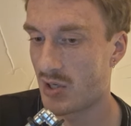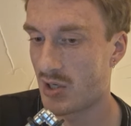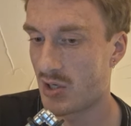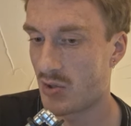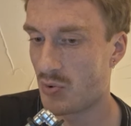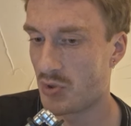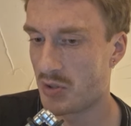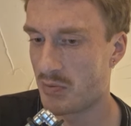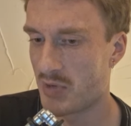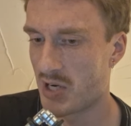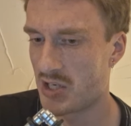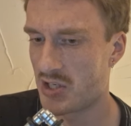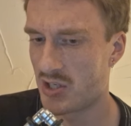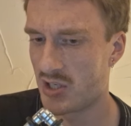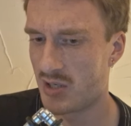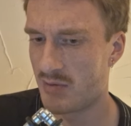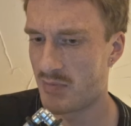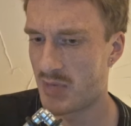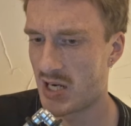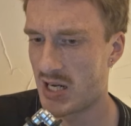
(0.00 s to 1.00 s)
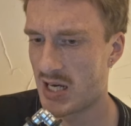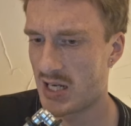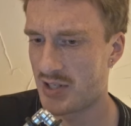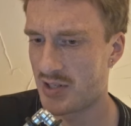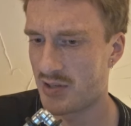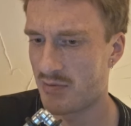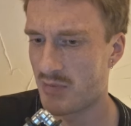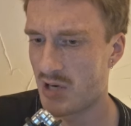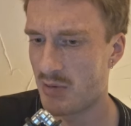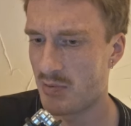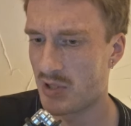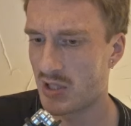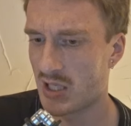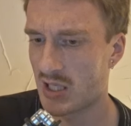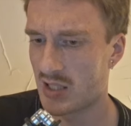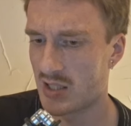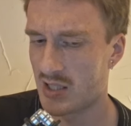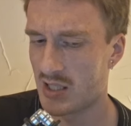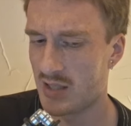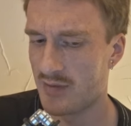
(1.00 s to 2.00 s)
I would imagine in Manhattan maybe it
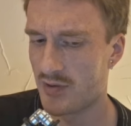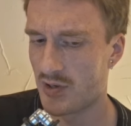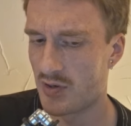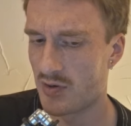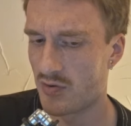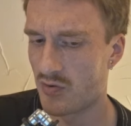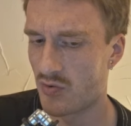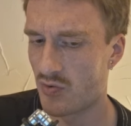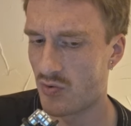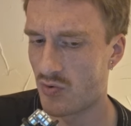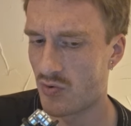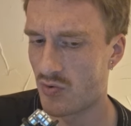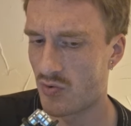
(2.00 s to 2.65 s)
gets even